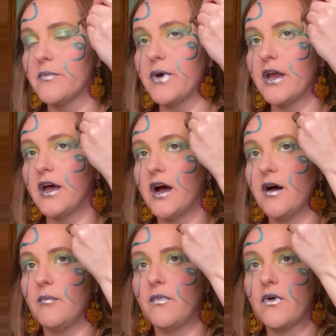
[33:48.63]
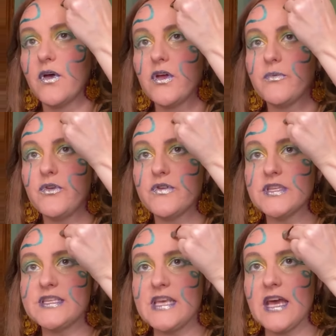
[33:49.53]
But you
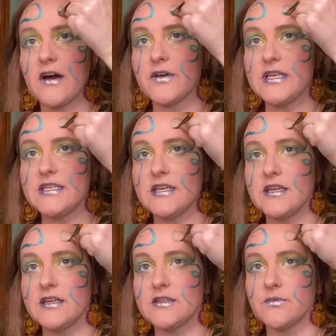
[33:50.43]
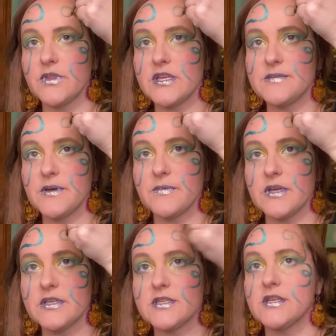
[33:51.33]
can see how easy it is with these
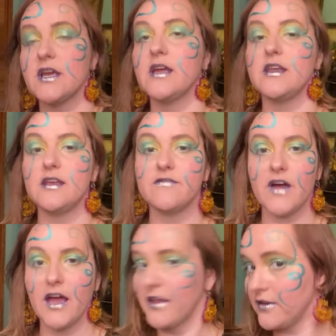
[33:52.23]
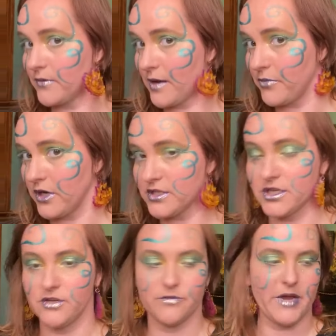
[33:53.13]
pigments. And if I had the right brush,
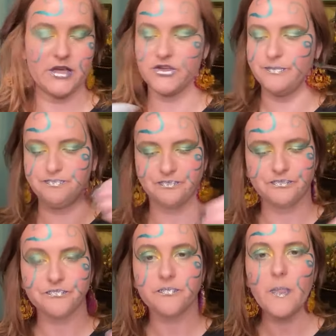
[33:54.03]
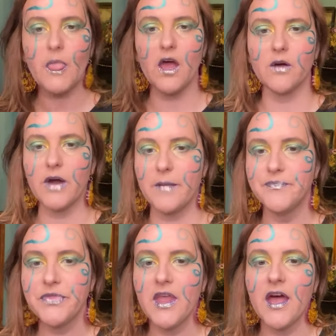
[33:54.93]
can you imagine? All right.